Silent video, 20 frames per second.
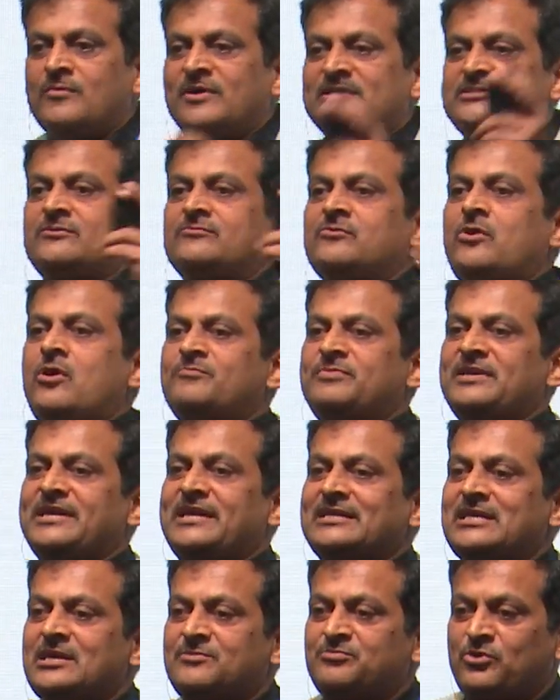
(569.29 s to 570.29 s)
much of
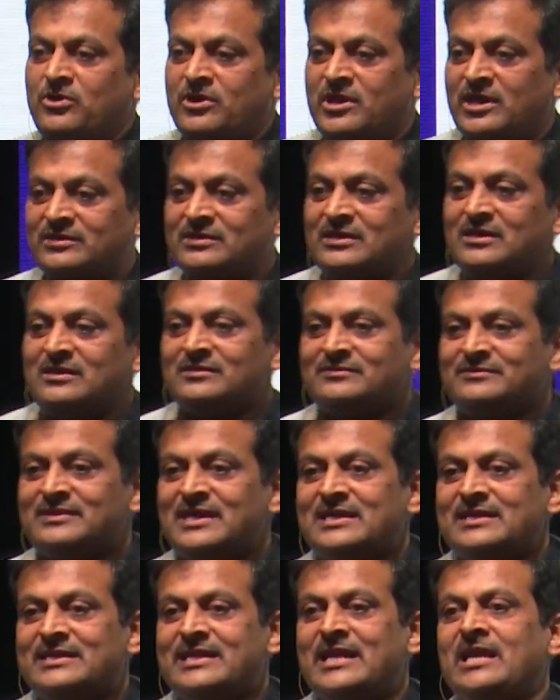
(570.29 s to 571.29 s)
complicated product
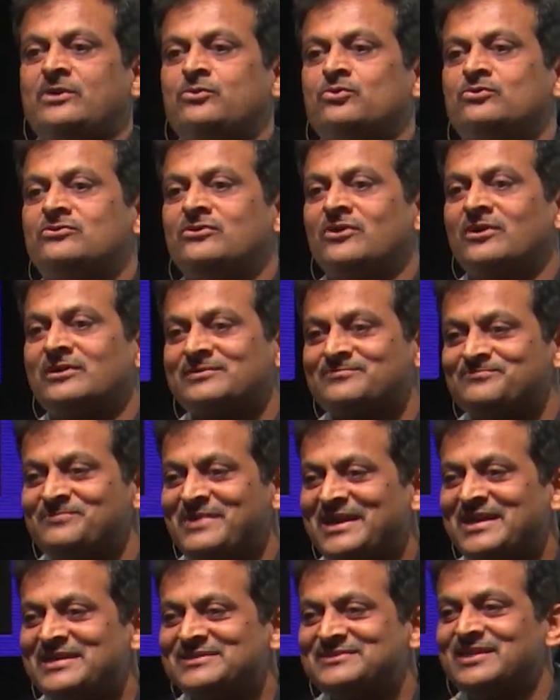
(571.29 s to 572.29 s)
that they could not
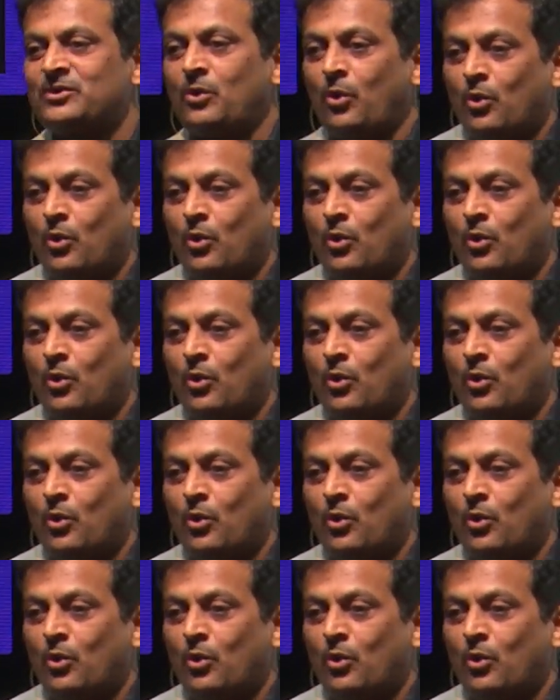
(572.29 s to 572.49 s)
manage their